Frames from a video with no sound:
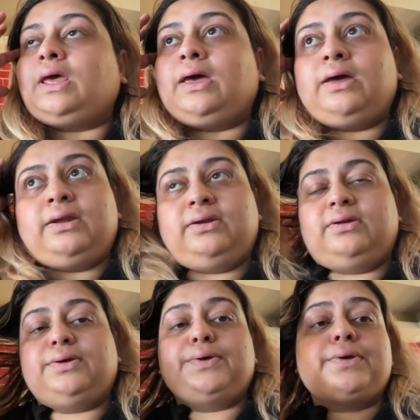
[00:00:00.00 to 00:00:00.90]
And
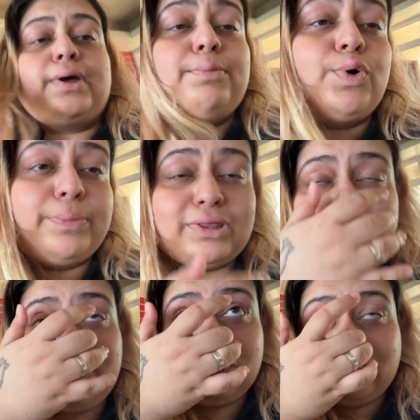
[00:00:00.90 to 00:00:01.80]
I'm hoping the
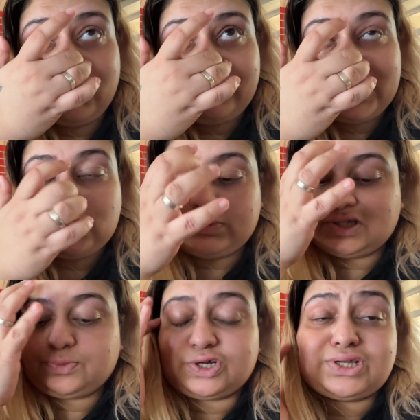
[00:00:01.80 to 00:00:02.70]
food won't be too
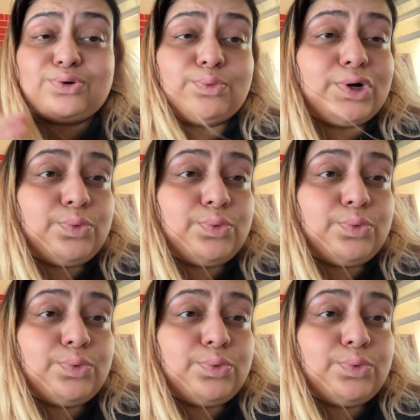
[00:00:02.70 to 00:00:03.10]
much because I don't want to